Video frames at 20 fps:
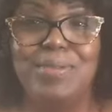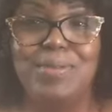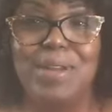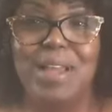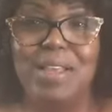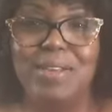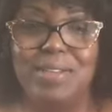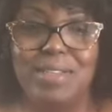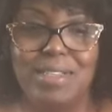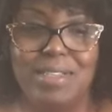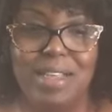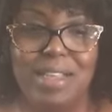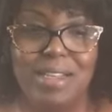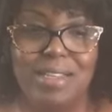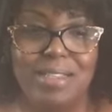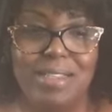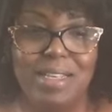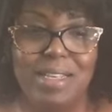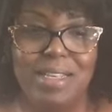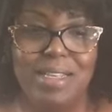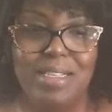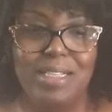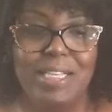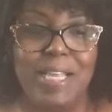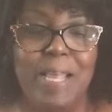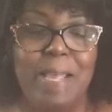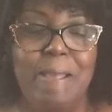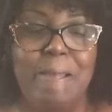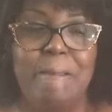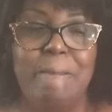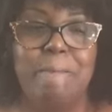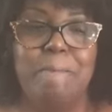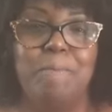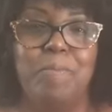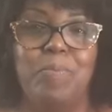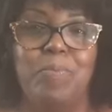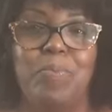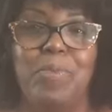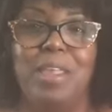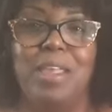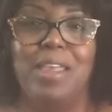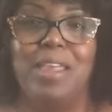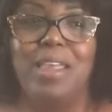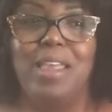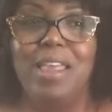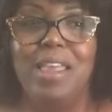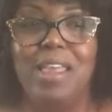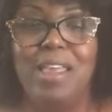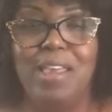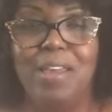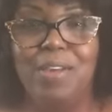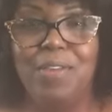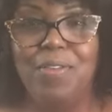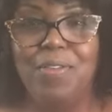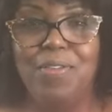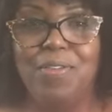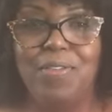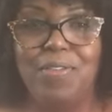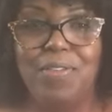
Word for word: what I used to say to teens. If,